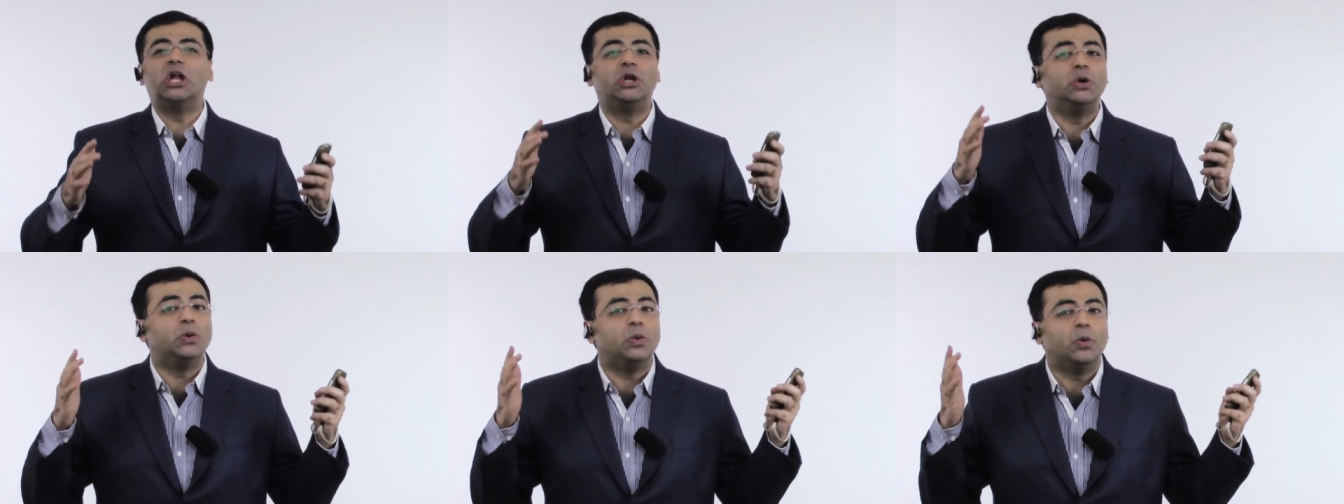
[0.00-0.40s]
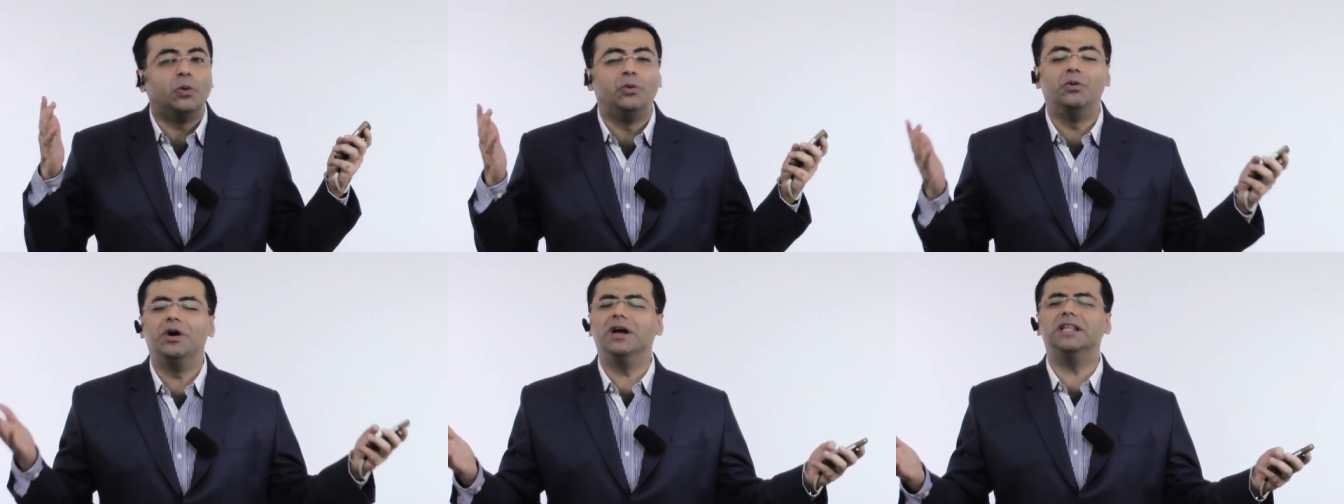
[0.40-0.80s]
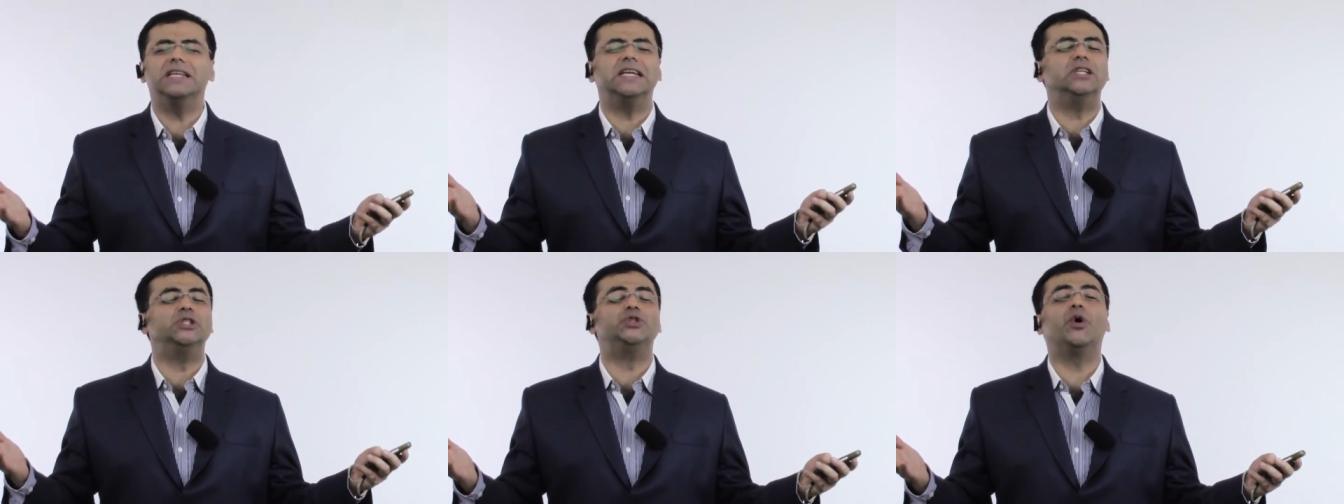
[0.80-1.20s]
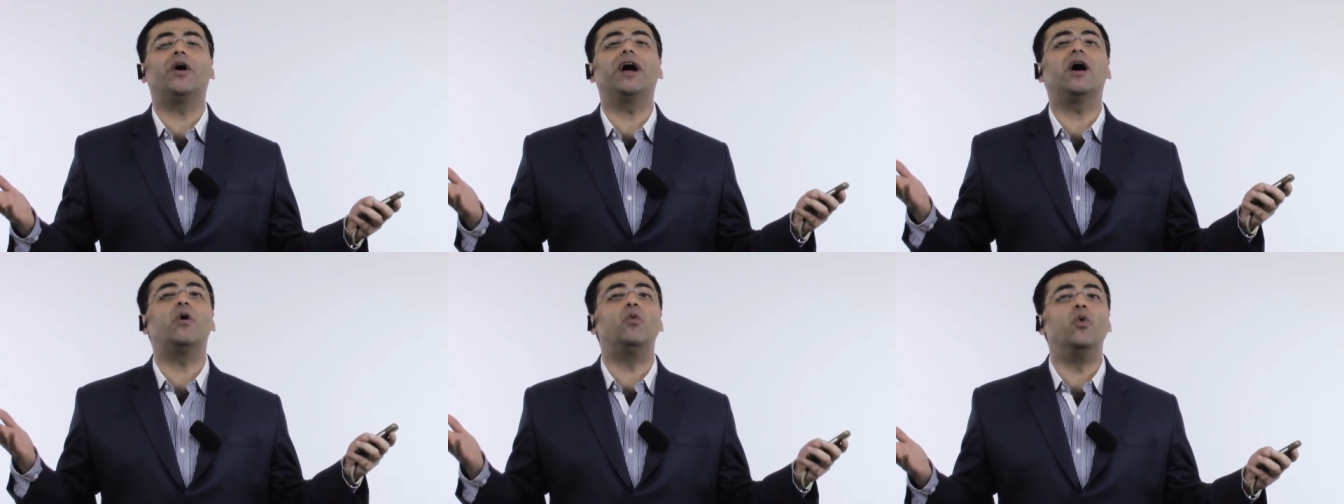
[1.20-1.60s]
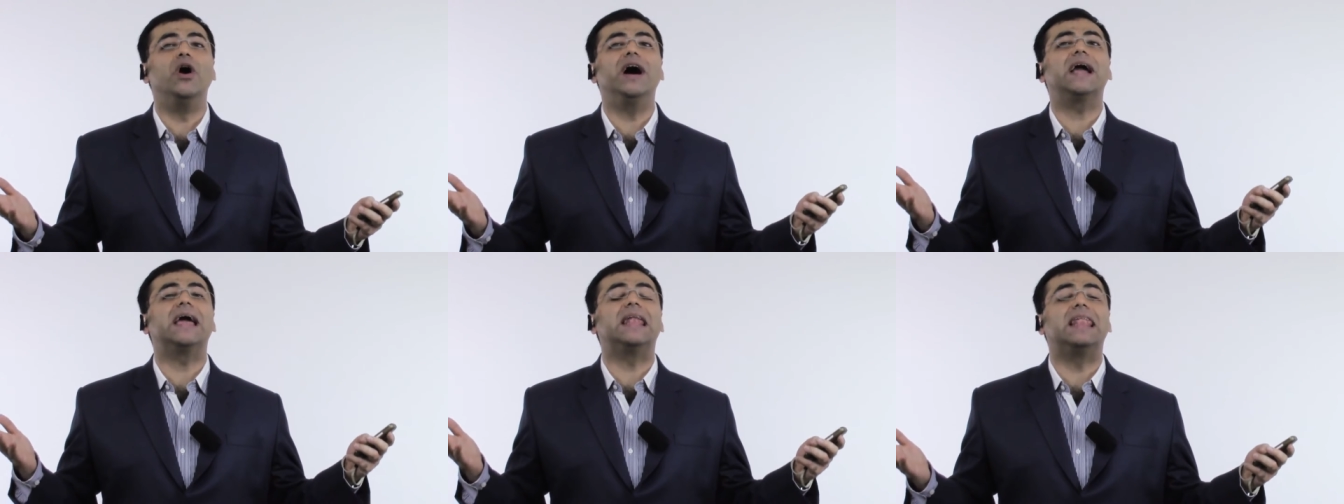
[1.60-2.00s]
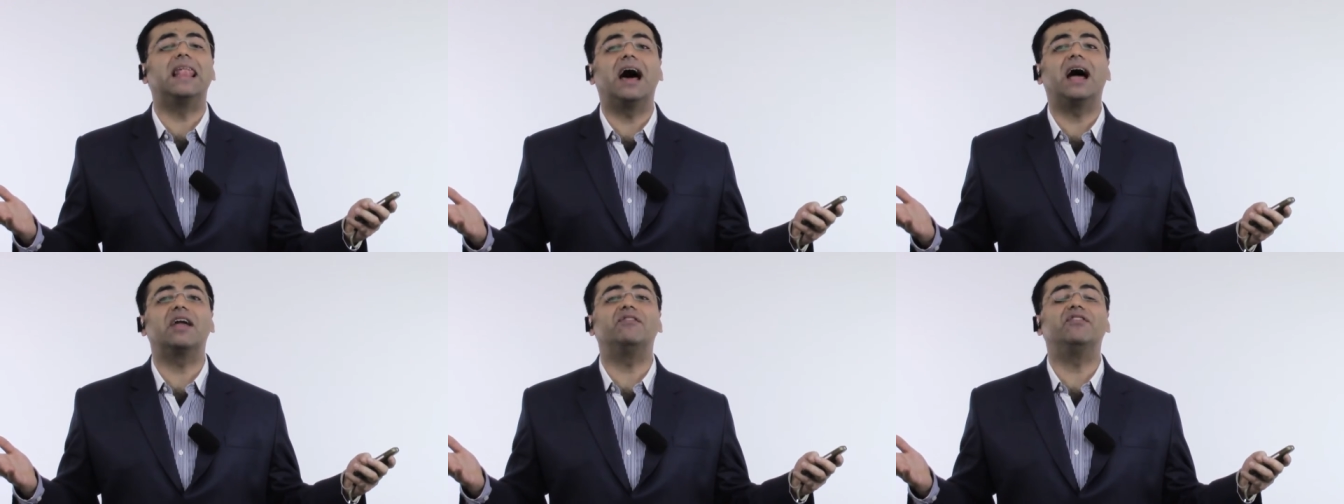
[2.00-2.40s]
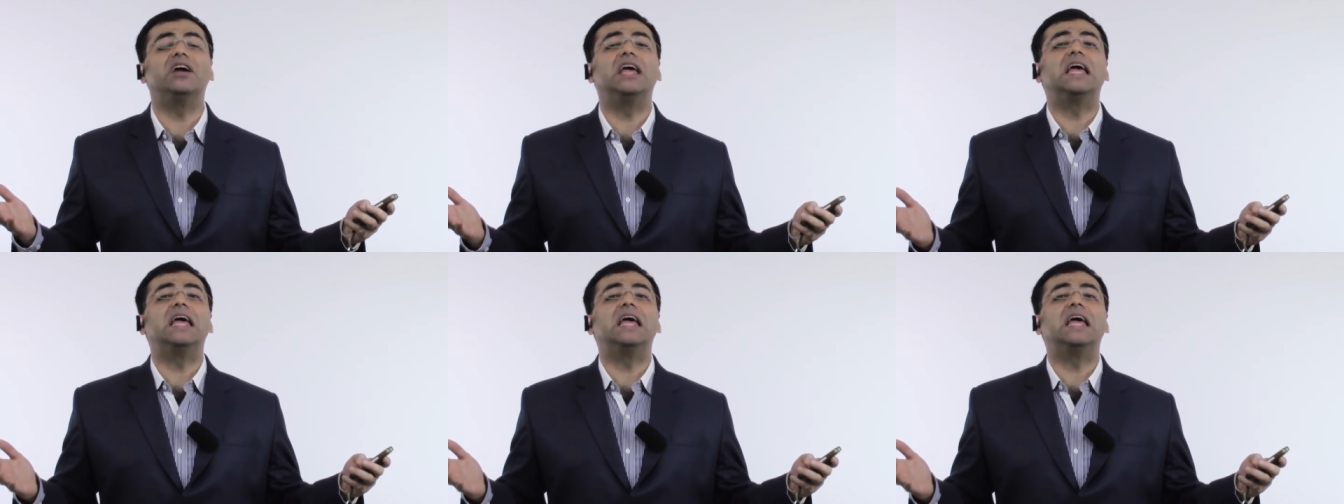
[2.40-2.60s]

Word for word: to really enjoy our work and life